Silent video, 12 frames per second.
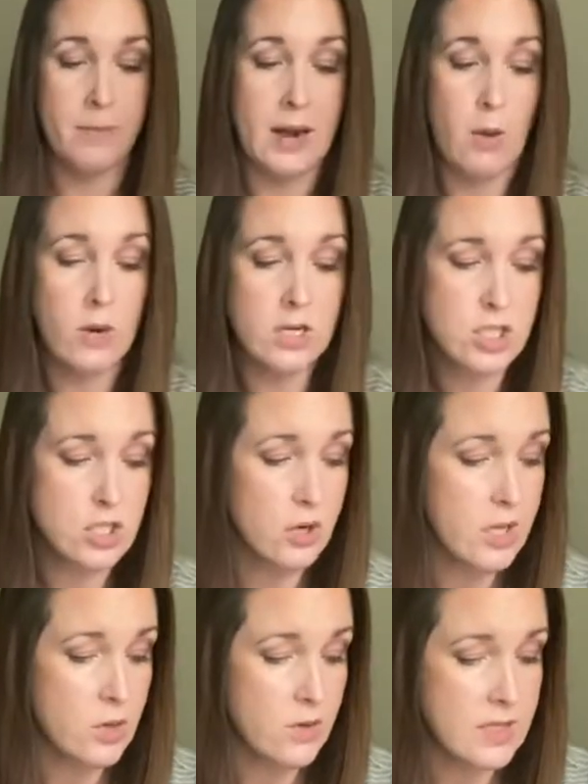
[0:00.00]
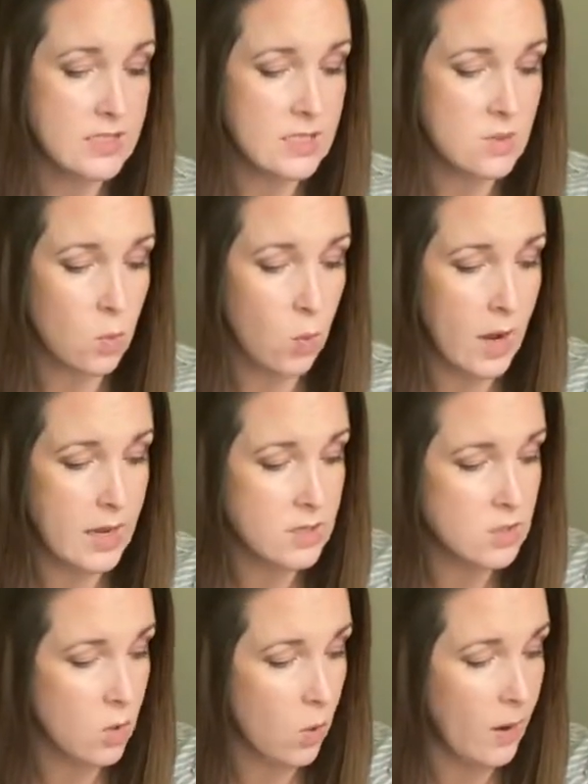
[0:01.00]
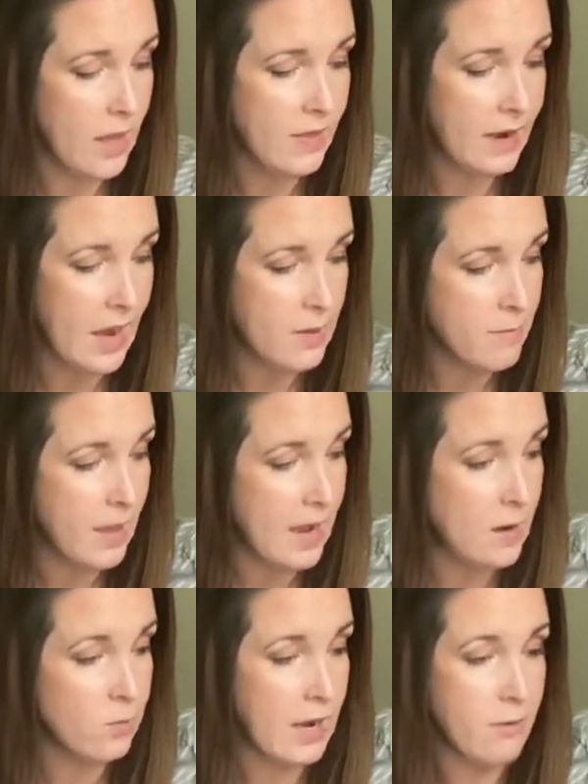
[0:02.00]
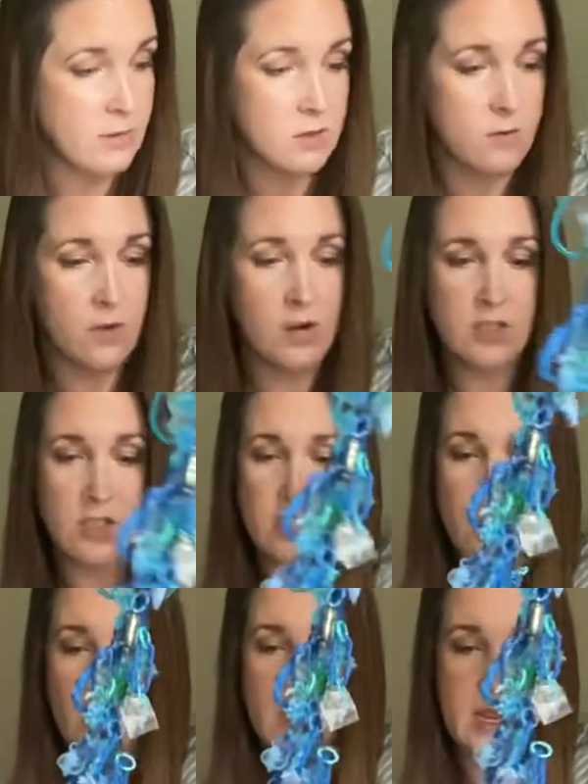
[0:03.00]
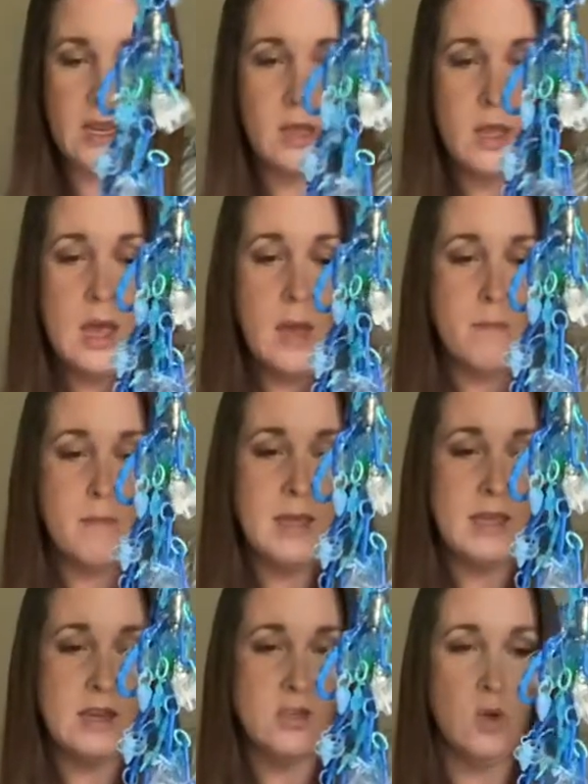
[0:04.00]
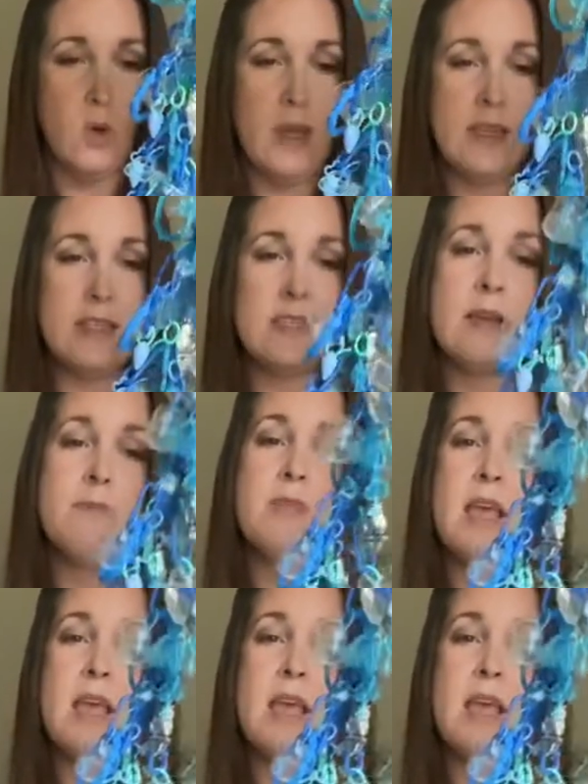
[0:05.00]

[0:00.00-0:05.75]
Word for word: but I wanna show you, this is one toy that I made when I was first starting making toys.